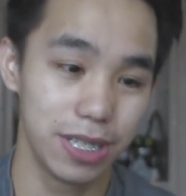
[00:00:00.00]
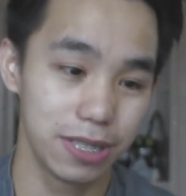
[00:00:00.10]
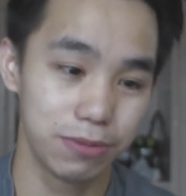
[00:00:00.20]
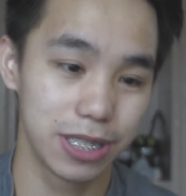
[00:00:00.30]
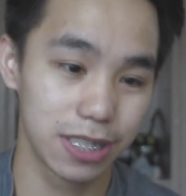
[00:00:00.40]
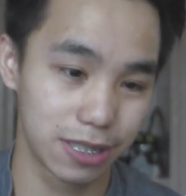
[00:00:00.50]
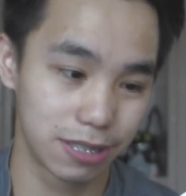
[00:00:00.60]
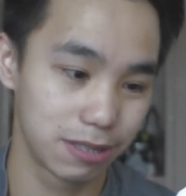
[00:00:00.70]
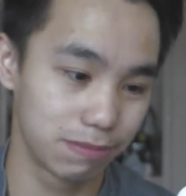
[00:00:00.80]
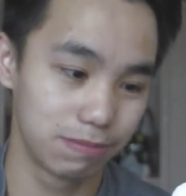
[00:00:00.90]
It
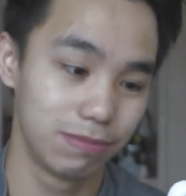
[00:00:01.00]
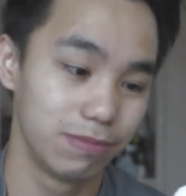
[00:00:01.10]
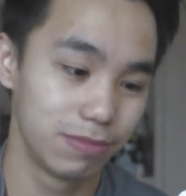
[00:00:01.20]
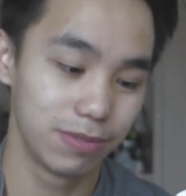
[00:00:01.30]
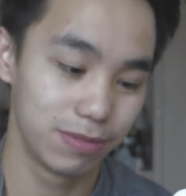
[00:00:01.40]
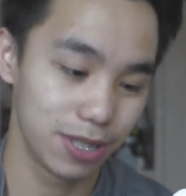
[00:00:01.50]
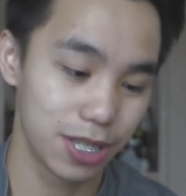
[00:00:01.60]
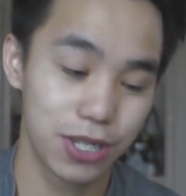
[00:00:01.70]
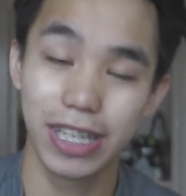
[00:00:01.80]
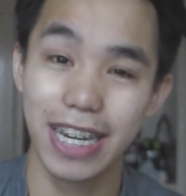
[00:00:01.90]
was
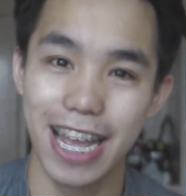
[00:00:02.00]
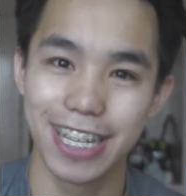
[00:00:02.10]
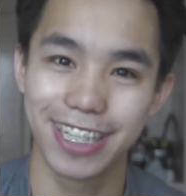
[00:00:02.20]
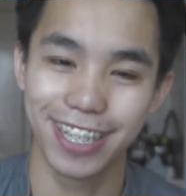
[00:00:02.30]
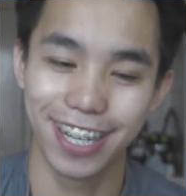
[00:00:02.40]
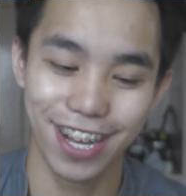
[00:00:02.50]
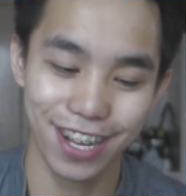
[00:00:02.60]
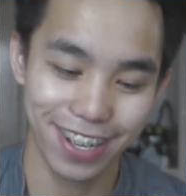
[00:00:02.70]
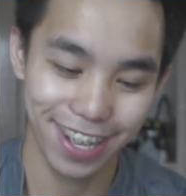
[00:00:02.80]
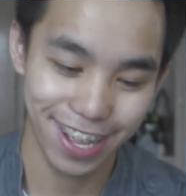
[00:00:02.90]
really nice.
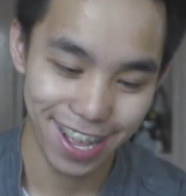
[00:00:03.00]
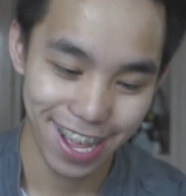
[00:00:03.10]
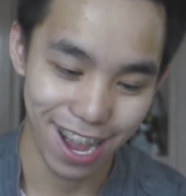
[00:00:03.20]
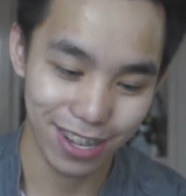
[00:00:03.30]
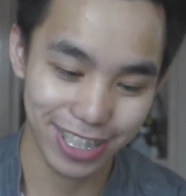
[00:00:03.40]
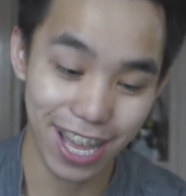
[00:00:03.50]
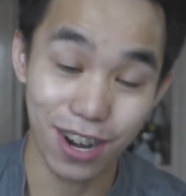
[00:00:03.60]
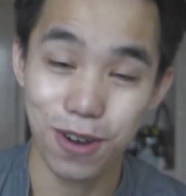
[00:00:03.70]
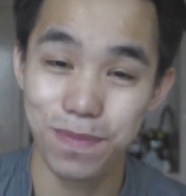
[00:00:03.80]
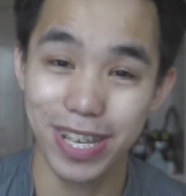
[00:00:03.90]
I was kind
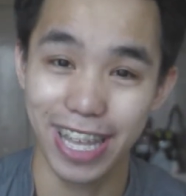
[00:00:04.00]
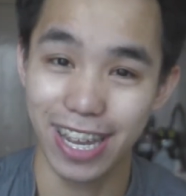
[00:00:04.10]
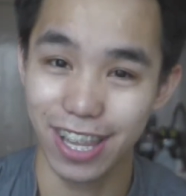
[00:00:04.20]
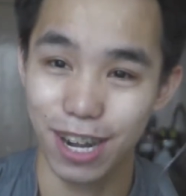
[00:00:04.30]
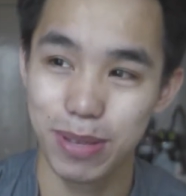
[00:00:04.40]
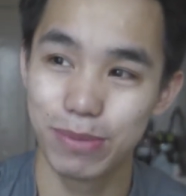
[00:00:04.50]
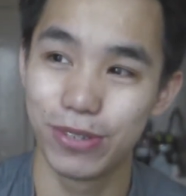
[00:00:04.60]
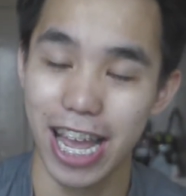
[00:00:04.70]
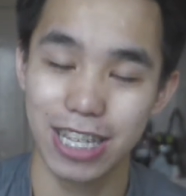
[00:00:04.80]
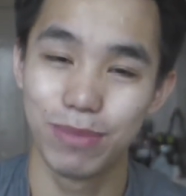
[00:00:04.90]
of hoping that a lot of people
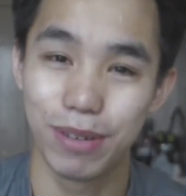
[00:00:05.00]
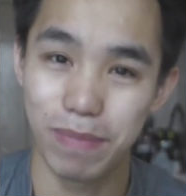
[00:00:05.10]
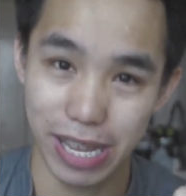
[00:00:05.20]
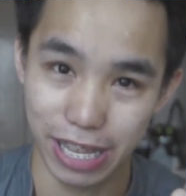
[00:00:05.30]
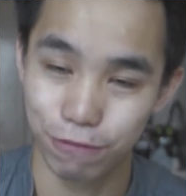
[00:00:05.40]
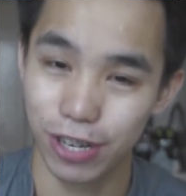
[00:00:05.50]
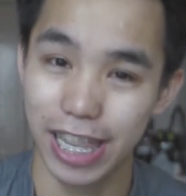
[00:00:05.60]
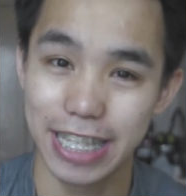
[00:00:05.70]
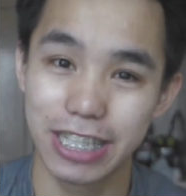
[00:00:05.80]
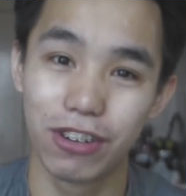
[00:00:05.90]
would ask about my like
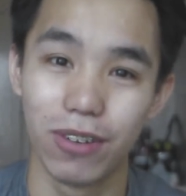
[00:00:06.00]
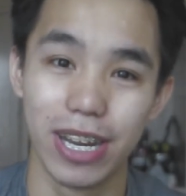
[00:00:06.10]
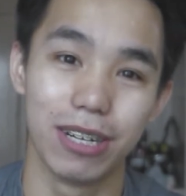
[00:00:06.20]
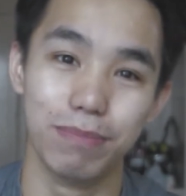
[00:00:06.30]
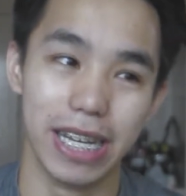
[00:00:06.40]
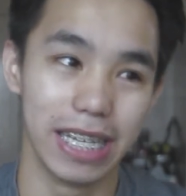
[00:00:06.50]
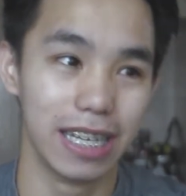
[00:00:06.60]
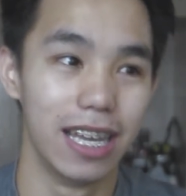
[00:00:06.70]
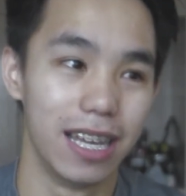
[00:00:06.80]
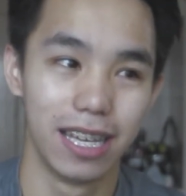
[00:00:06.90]
freelancing career, but
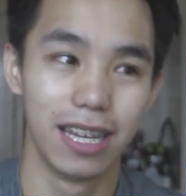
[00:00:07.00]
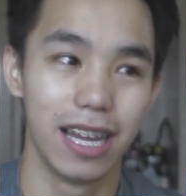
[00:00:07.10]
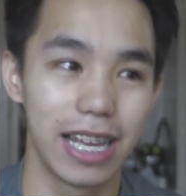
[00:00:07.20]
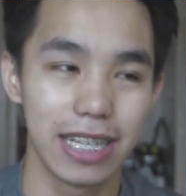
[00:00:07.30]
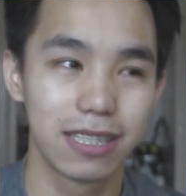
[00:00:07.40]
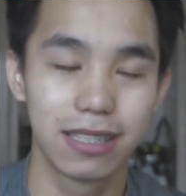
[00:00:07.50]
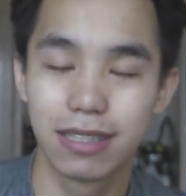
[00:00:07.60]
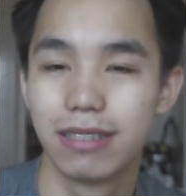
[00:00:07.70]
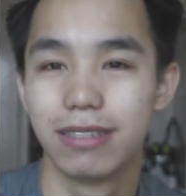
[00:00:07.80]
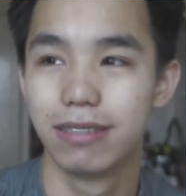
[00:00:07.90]
I
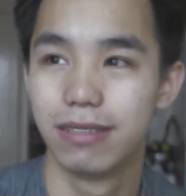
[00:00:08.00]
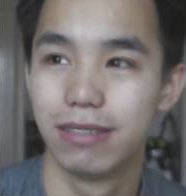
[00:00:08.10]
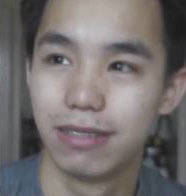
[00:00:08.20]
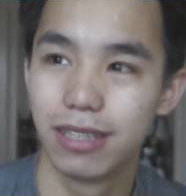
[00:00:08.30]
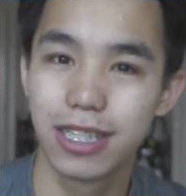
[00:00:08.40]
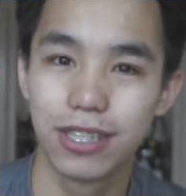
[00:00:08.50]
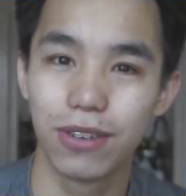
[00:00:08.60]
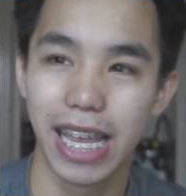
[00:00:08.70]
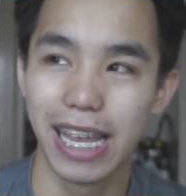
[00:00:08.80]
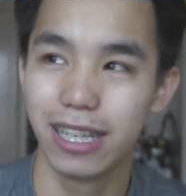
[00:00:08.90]
guess this is
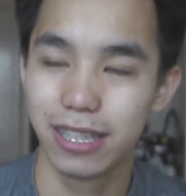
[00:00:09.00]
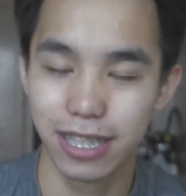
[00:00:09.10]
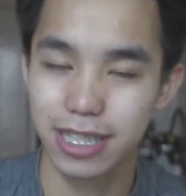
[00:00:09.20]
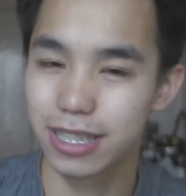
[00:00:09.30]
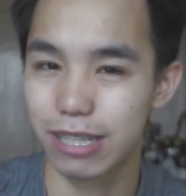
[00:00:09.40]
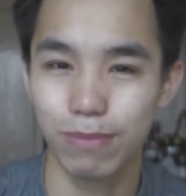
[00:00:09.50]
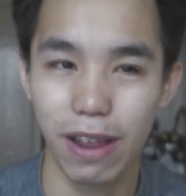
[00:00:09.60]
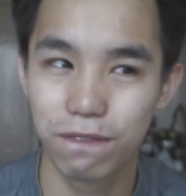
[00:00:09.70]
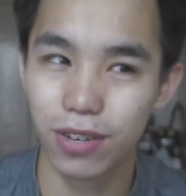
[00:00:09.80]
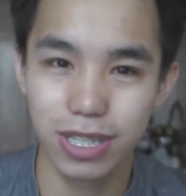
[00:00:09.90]
okay. This is like
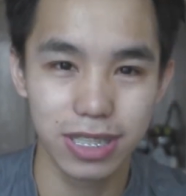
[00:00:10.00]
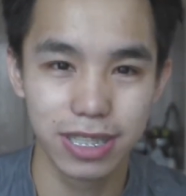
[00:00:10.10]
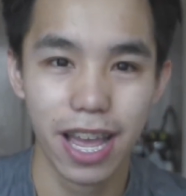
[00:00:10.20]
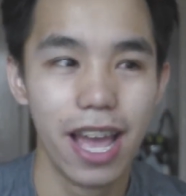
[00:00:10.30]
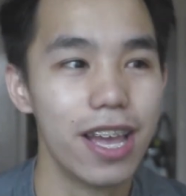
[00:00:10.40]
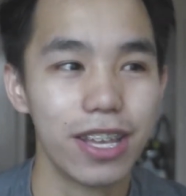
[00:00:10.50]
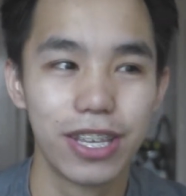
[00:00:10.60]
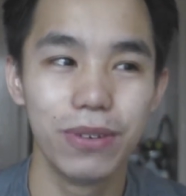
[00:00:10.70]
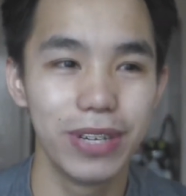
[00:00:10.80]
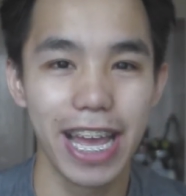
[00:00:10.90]
my first
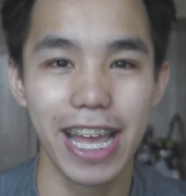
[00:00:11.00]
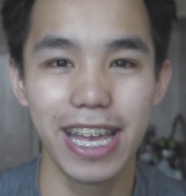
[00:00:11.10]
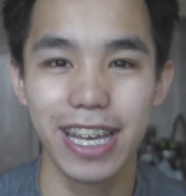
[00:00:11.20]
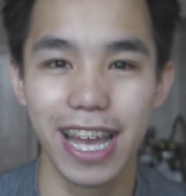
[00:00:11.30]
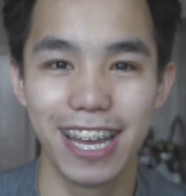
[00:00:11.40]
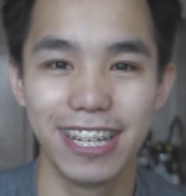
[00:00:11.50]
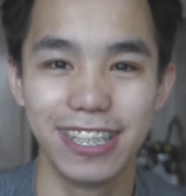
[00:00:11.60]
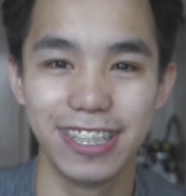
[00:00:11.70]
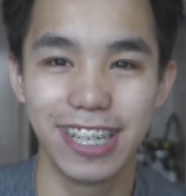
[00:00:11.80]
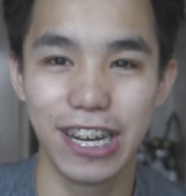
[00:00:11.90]
Q&A,
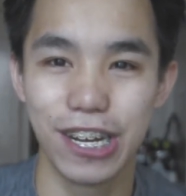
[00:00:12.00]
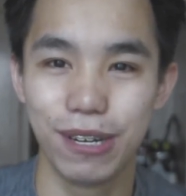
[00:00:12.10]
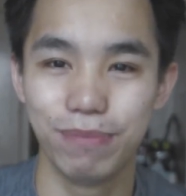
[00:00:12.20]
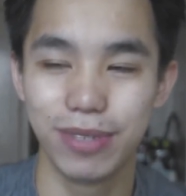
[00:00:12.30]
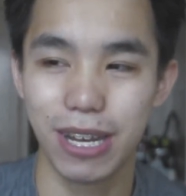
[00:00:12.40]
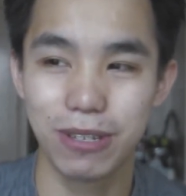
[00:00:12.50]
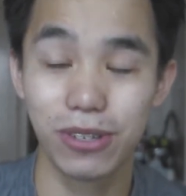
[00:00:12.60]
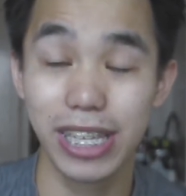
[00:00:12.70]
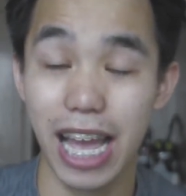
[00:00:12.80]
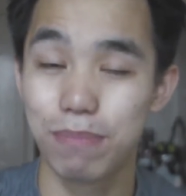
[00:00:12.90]
and I
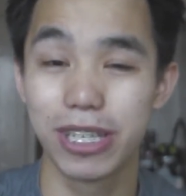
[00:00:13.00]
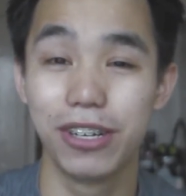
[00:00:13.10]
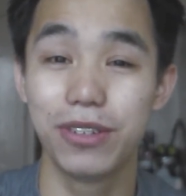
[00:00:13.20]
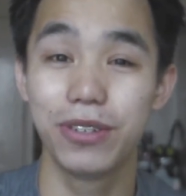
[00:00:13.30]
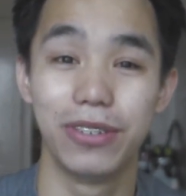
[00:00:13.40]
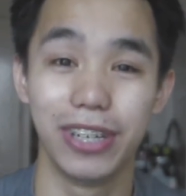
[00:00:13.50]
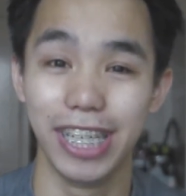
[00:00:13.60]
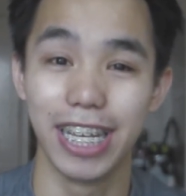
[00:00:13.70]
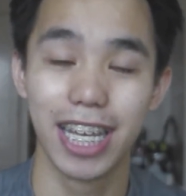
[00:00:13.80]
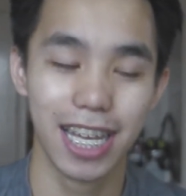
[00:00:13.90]
was really happy to do it,
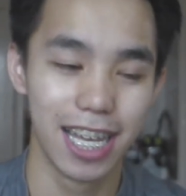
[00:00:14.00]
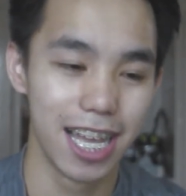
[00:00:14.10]
really.